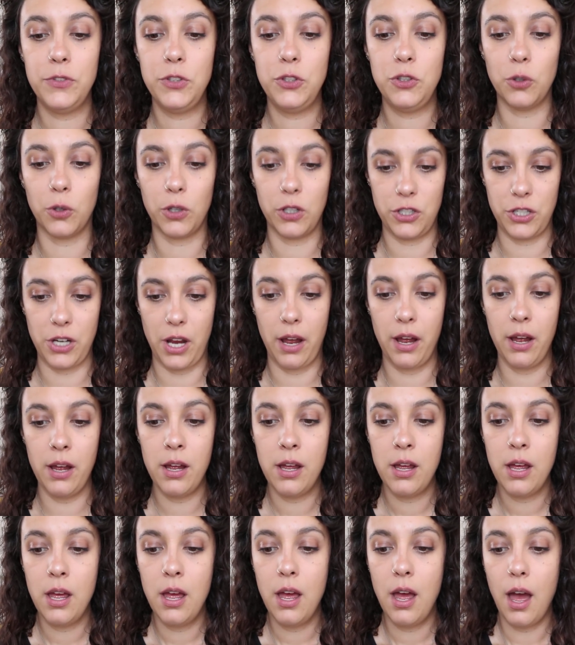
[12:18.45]
Georgia,
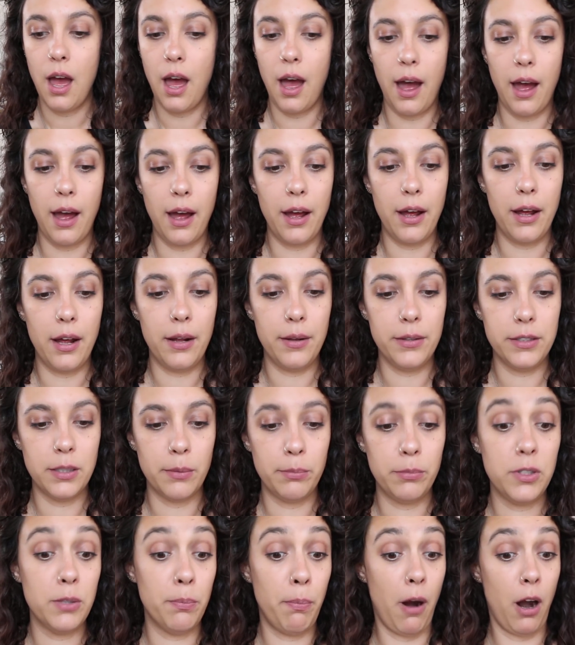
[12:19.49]

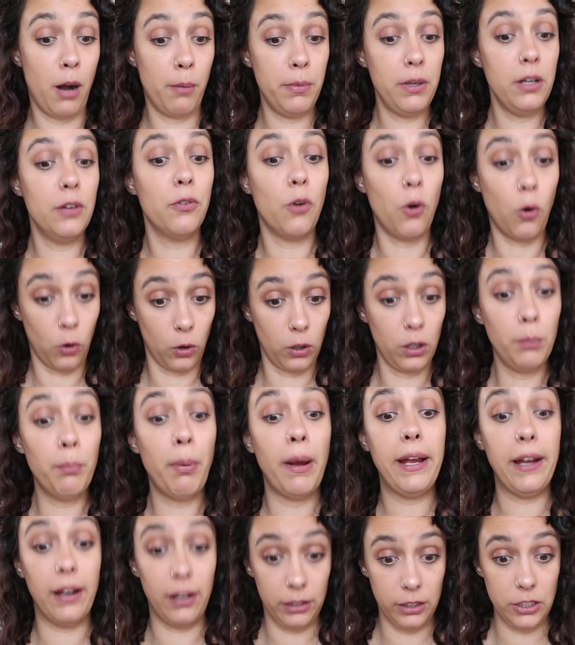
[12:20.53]
Department of Oral
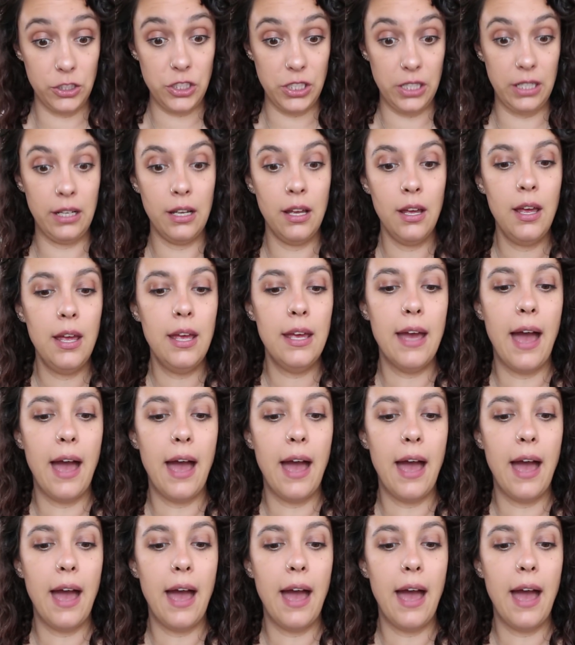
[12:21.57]
Biology,